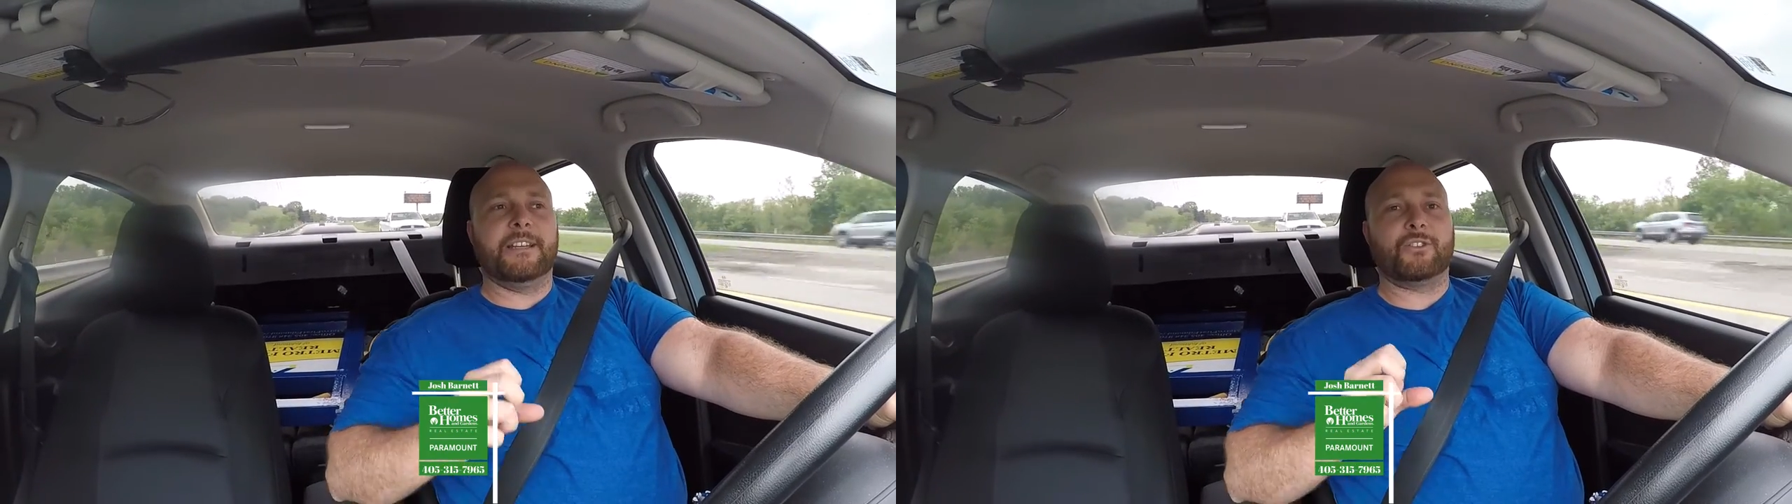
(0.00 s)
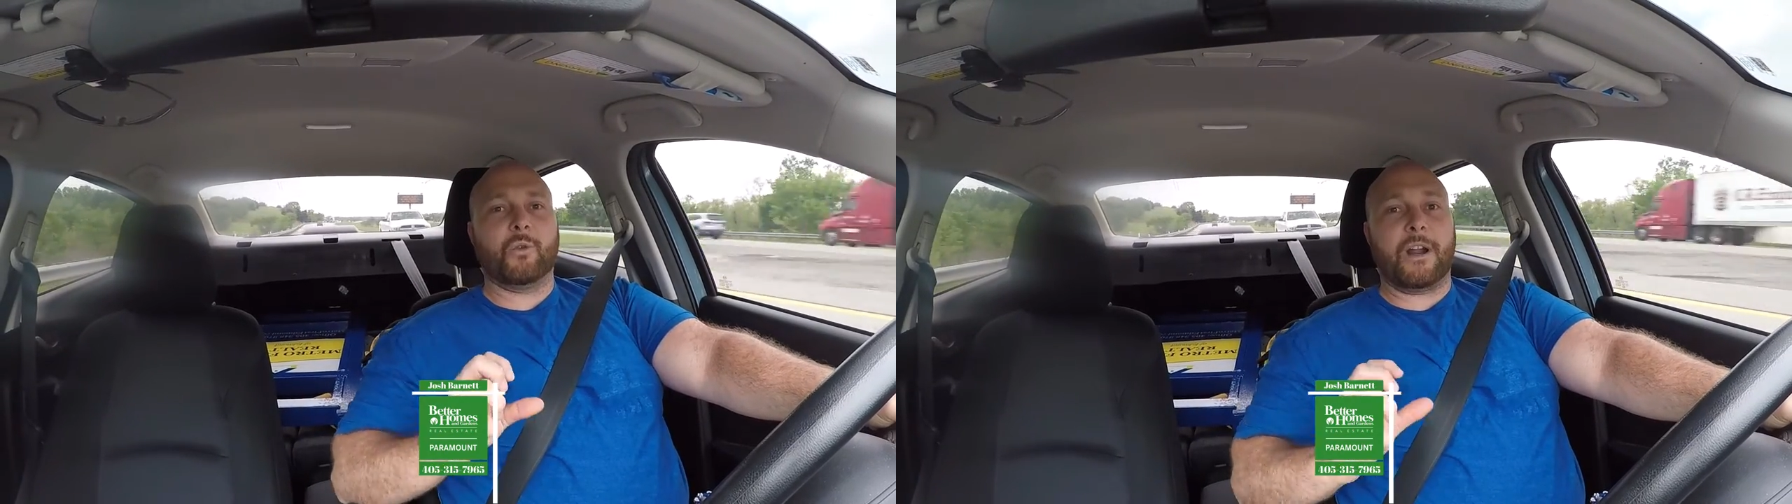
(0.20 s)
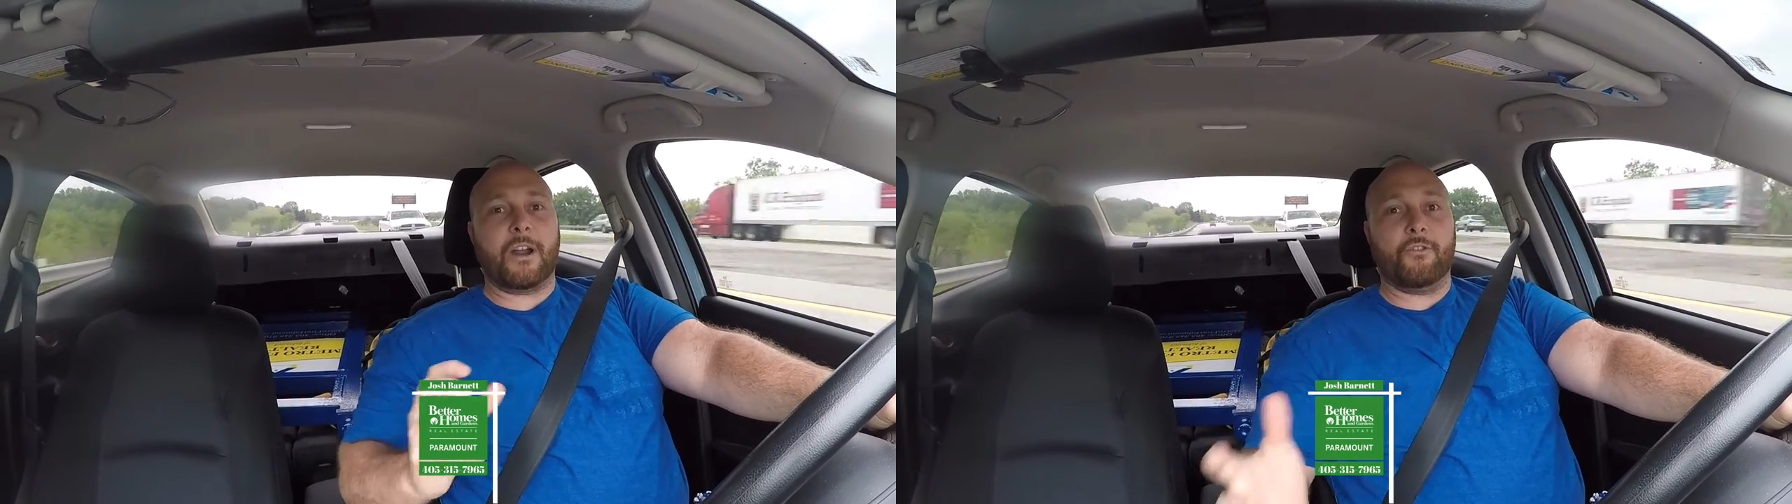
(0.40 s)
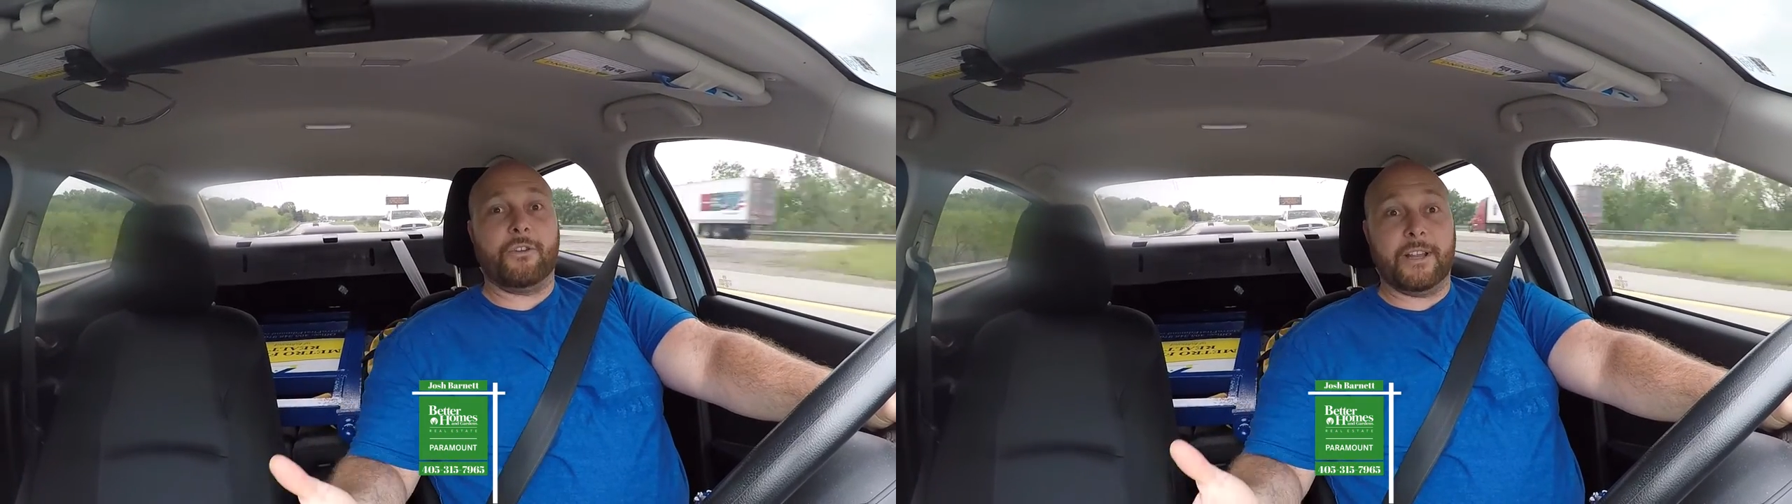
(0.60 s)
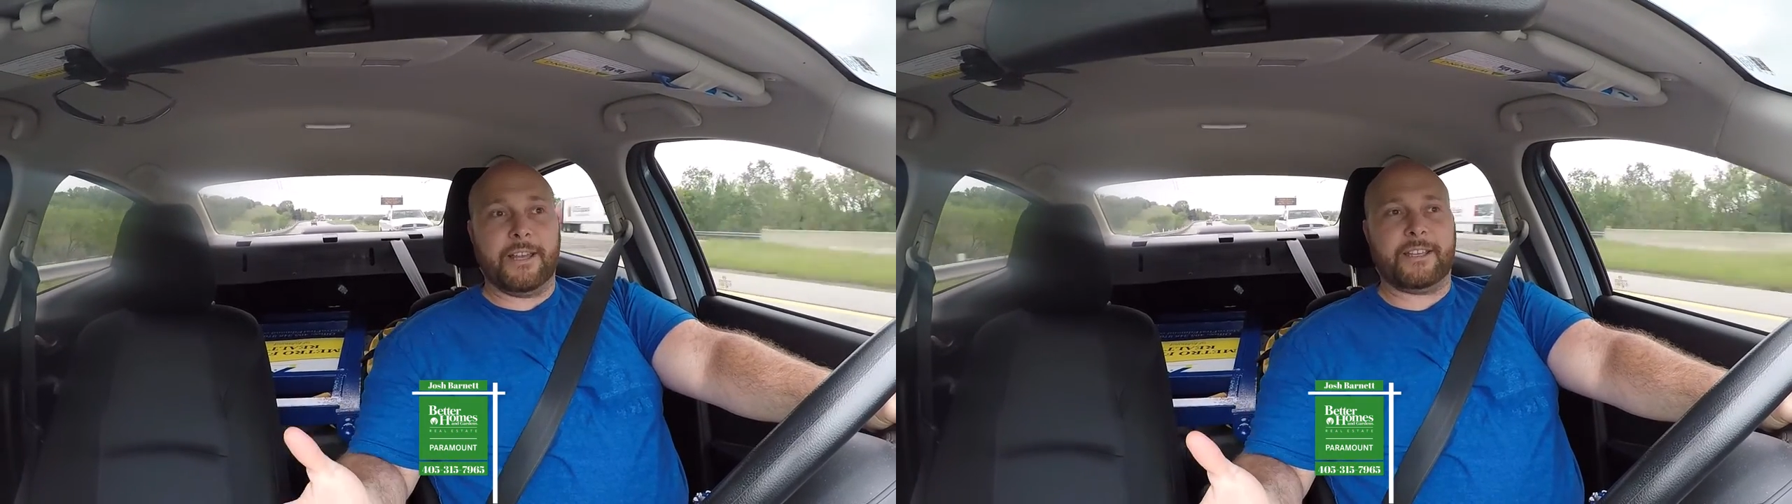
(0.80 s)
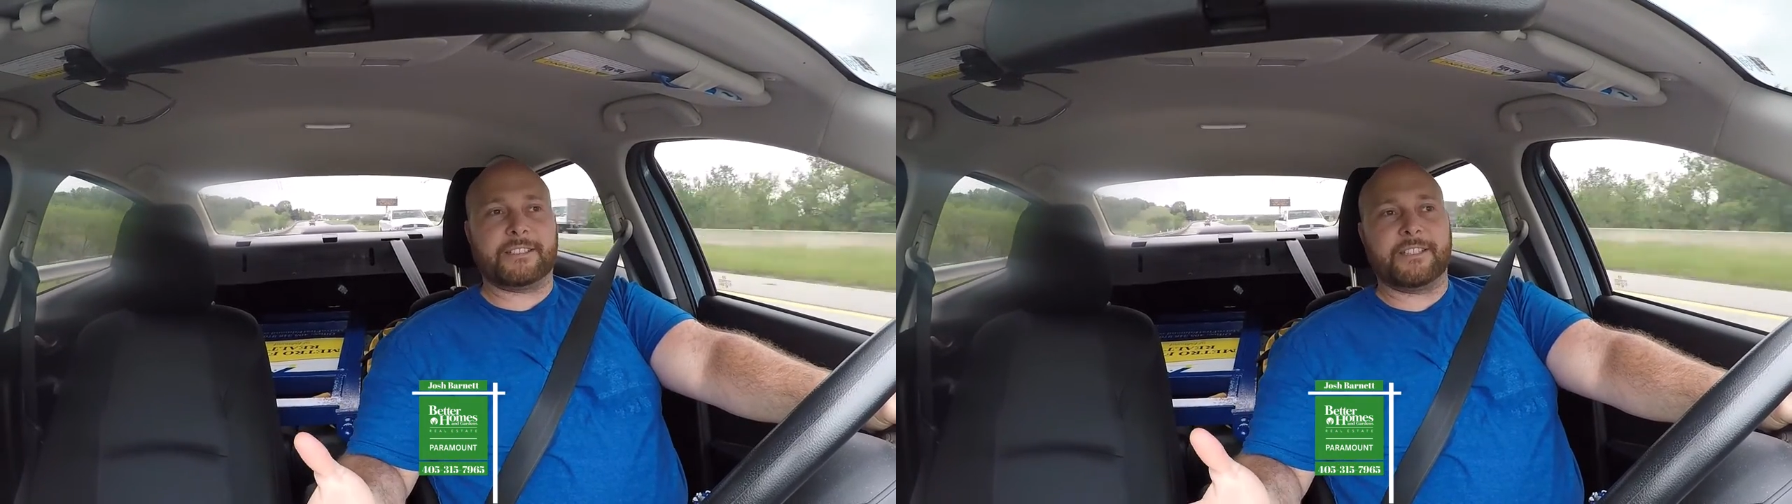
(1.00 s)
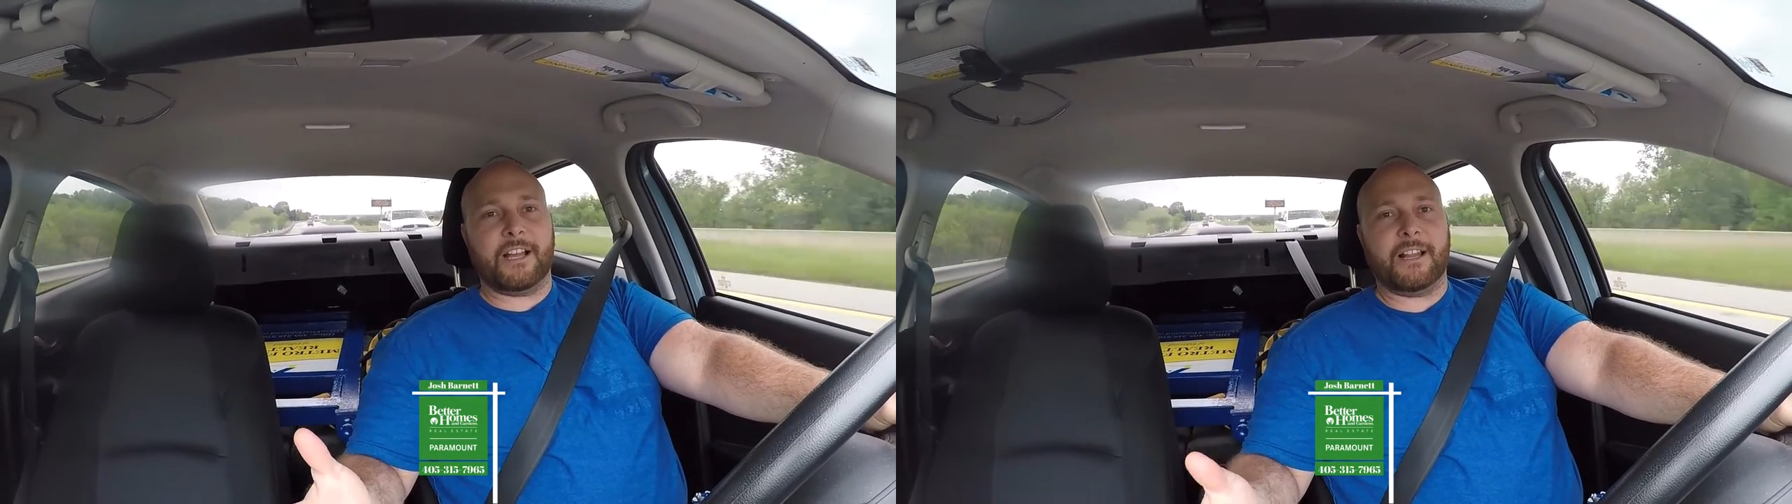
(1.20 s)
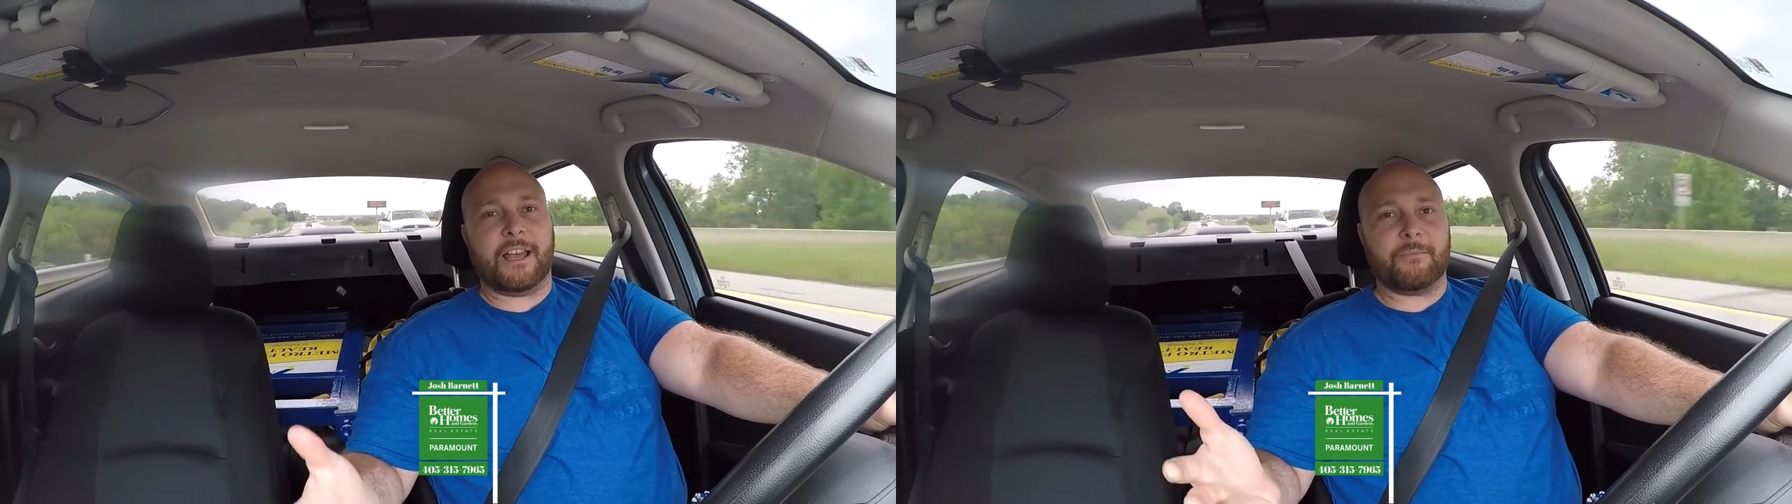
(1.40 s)
is what I really
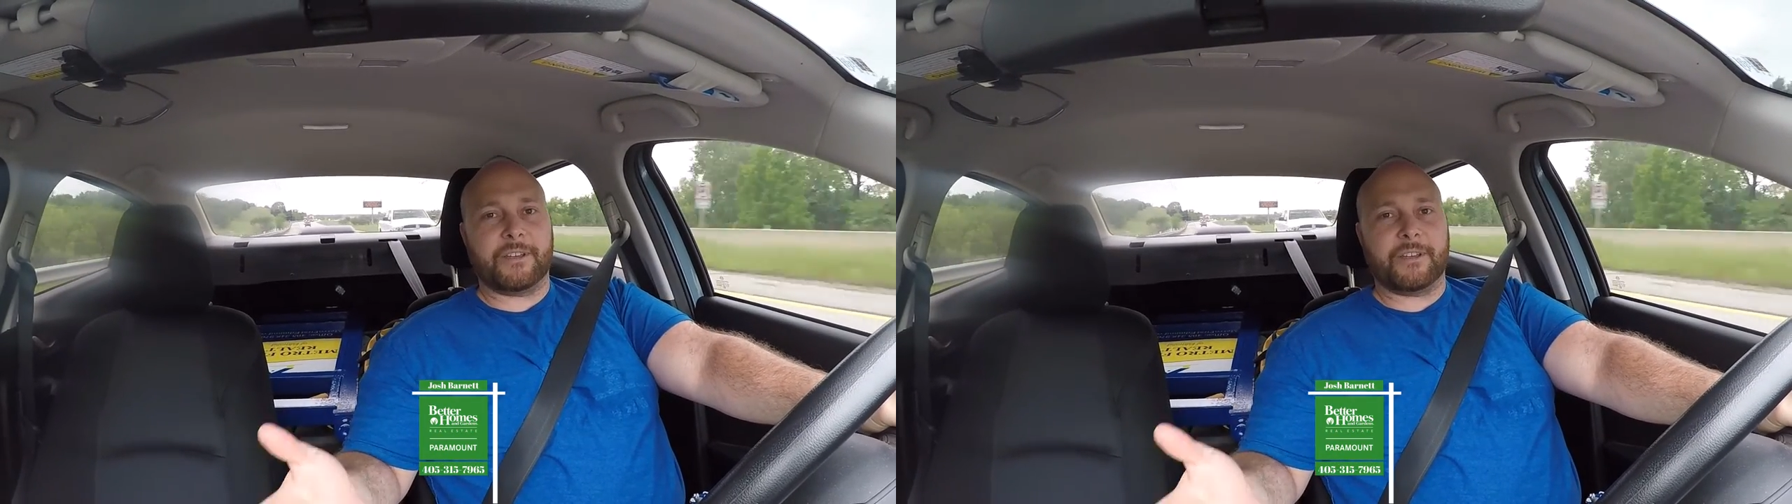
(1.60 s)
excel at